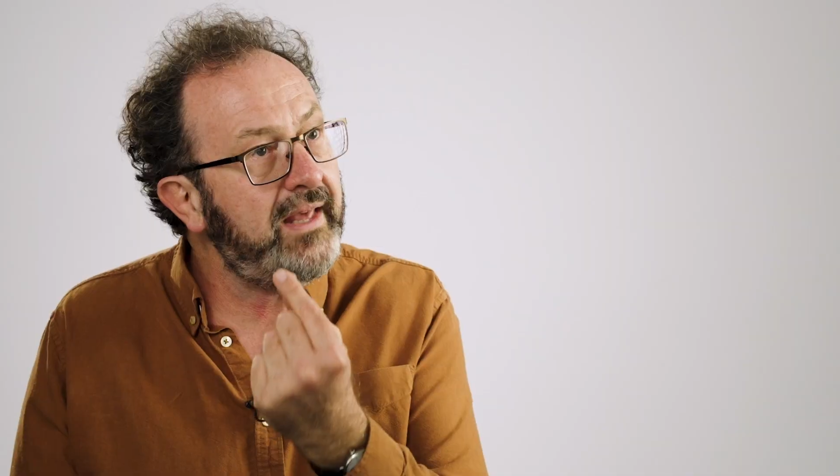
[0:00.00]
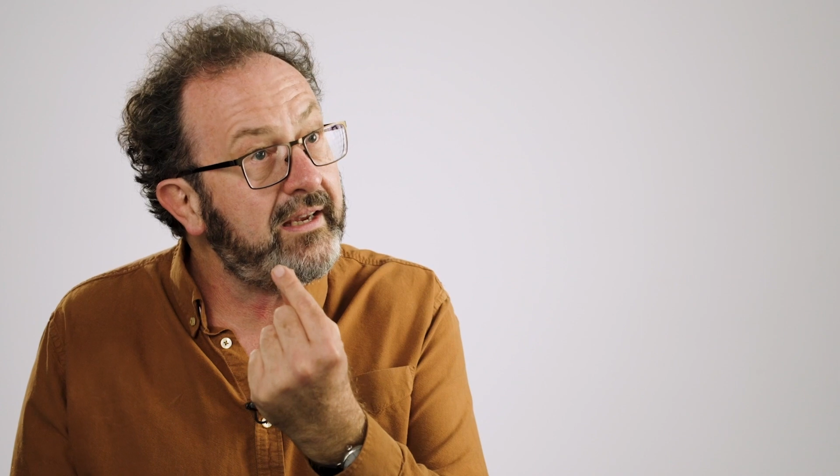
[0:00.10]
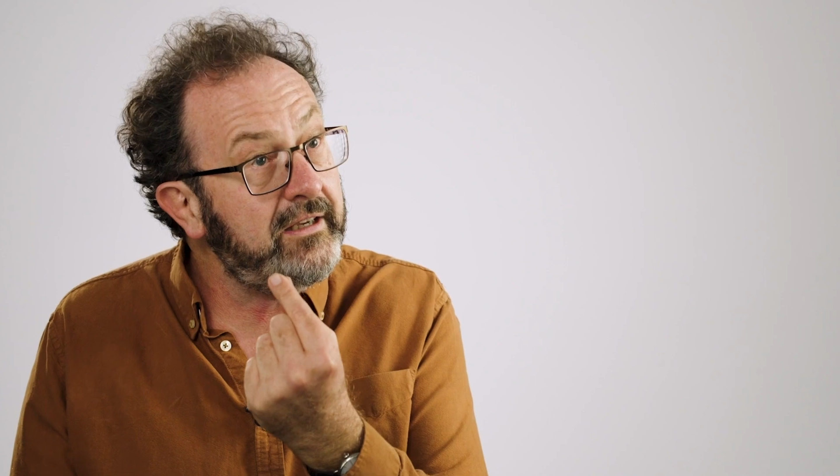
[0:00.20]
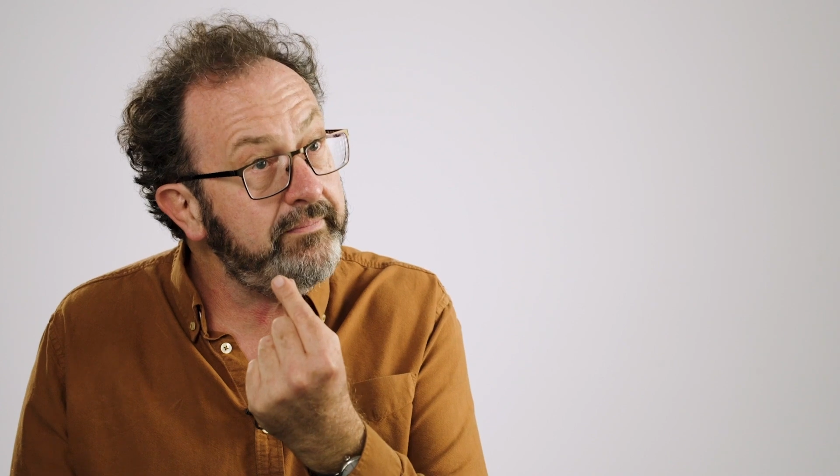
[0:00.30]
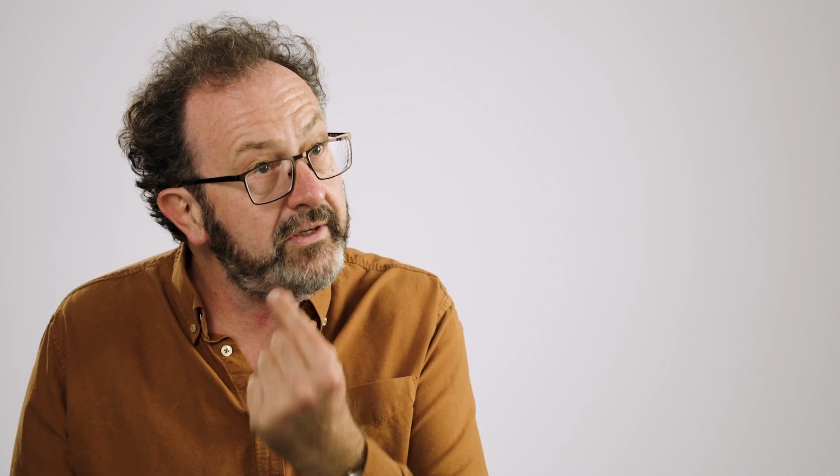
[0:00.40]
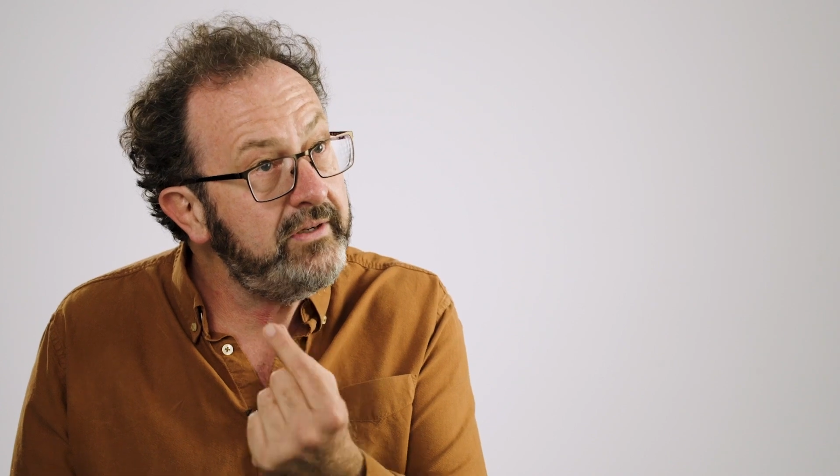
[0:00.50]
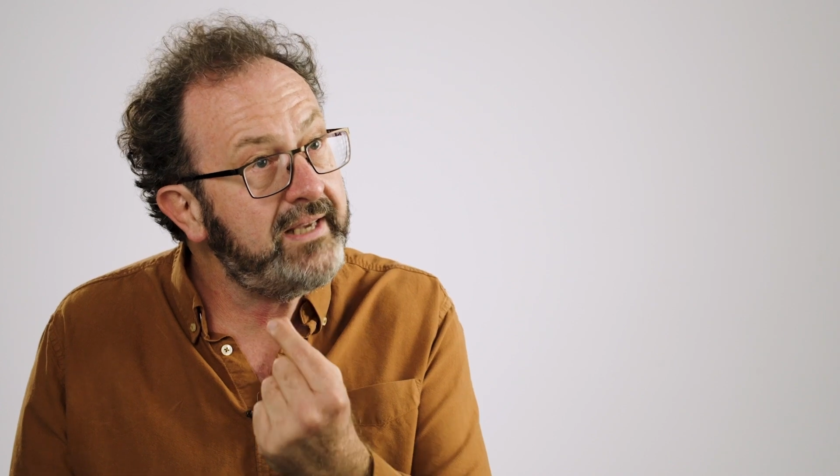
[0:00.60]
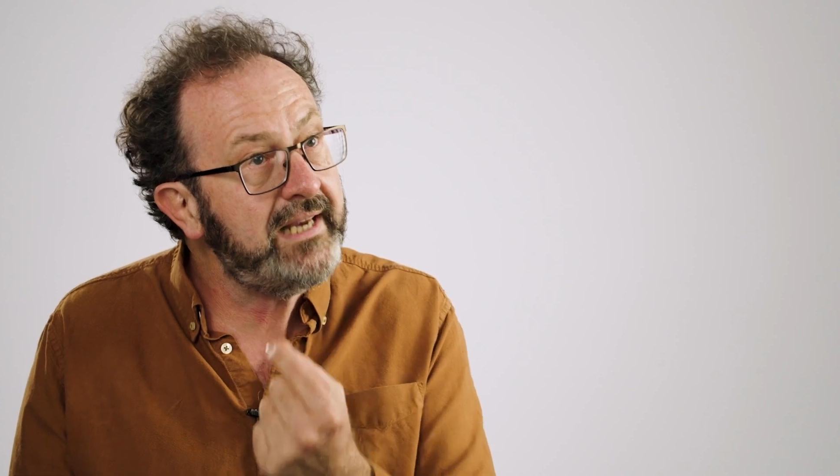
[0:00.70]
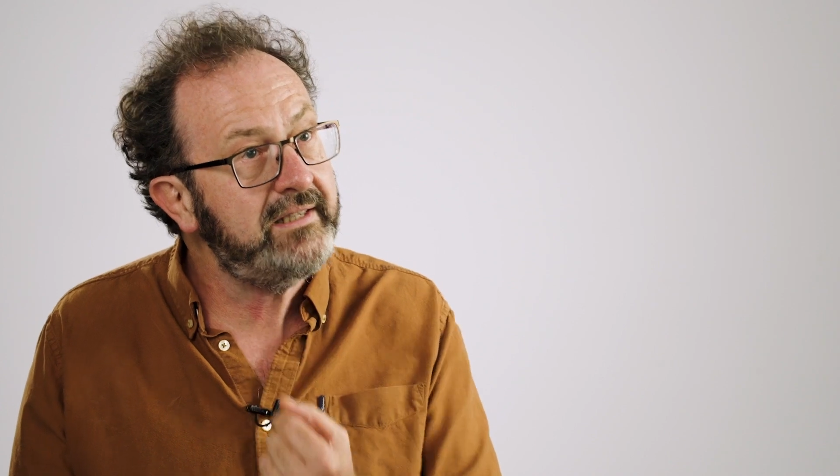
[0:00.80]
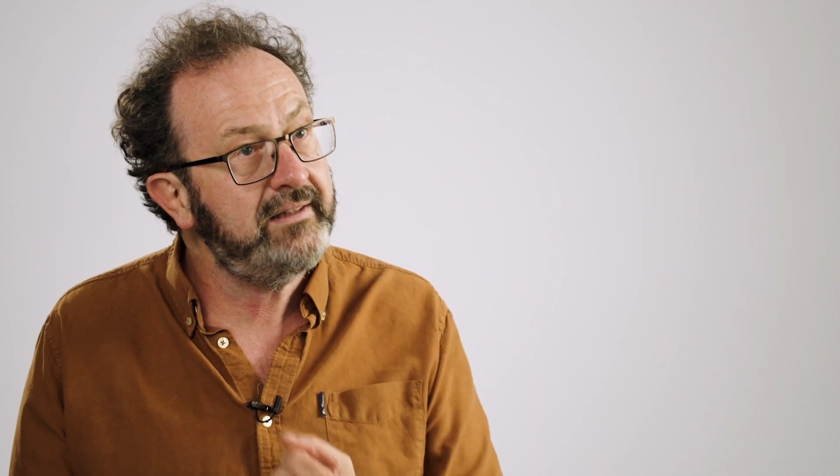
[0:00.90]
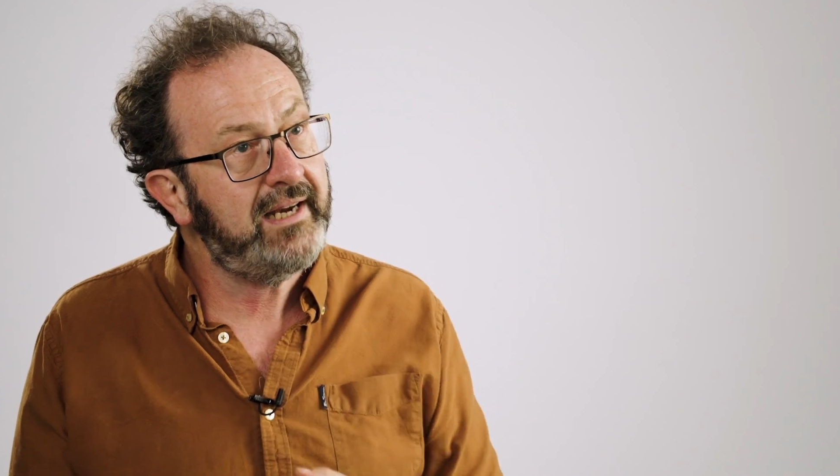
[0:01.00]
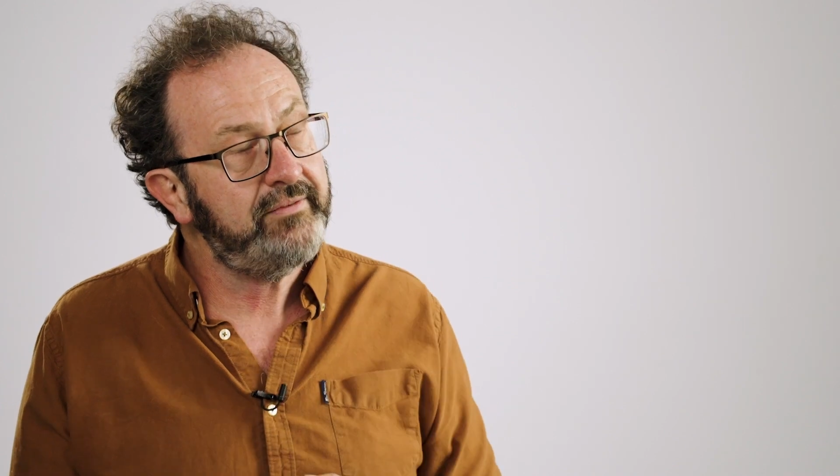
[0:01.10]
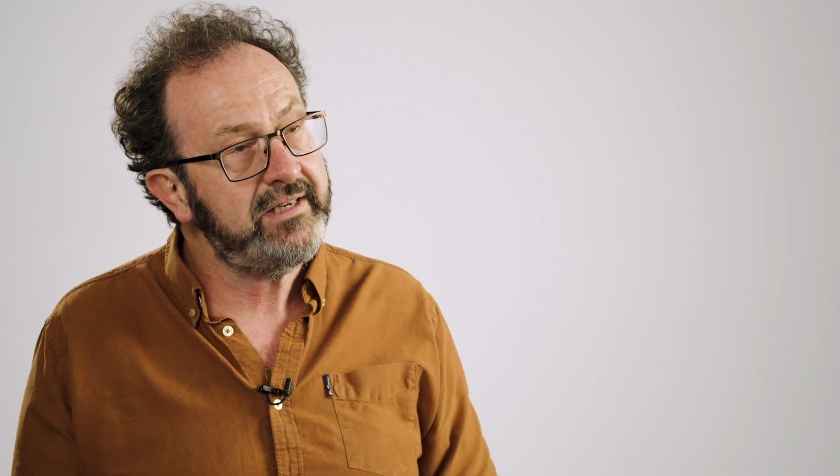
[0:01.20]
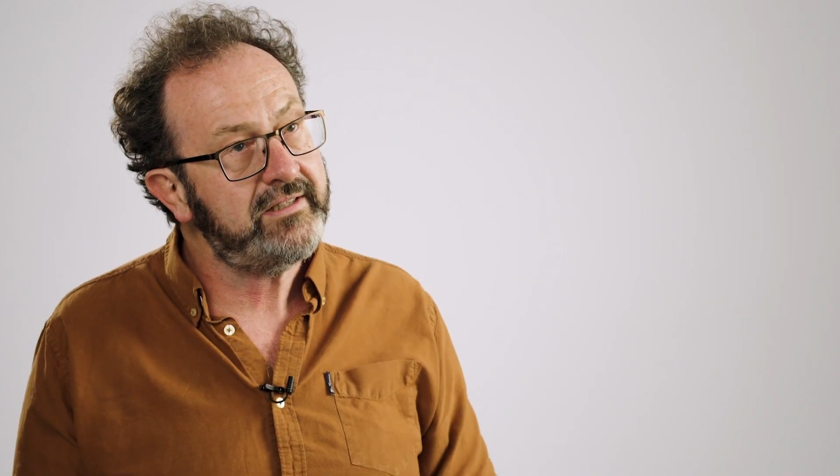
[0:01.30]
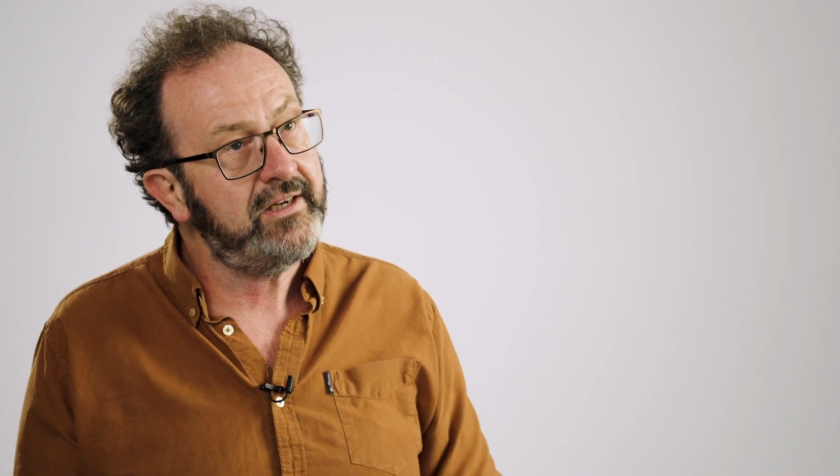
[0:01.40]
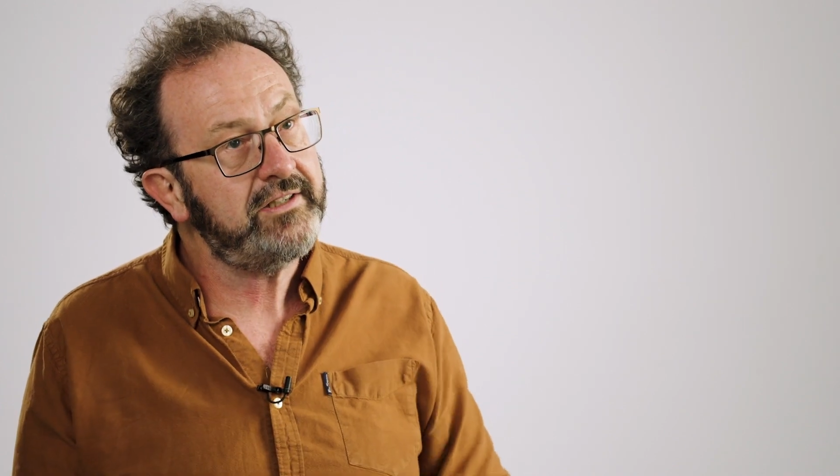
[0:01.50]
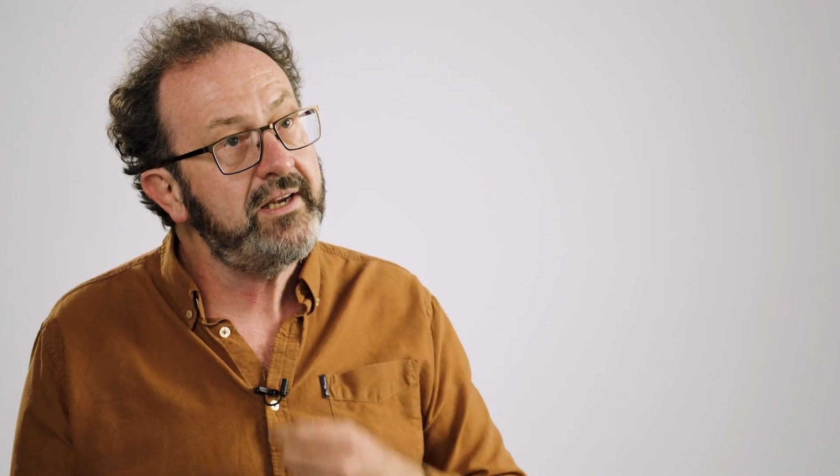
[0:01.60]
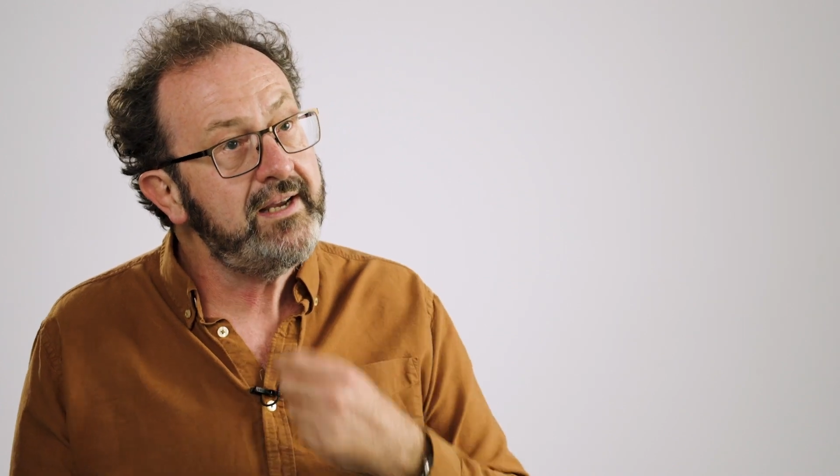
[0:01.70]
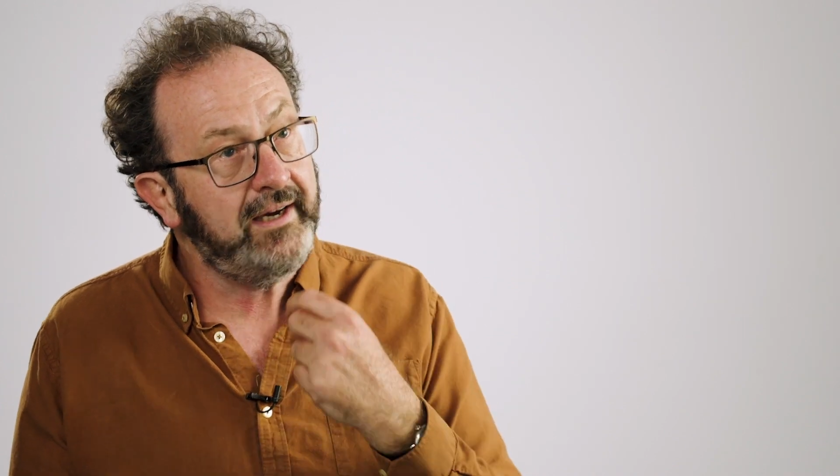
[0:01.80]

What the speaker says: they're communicating their research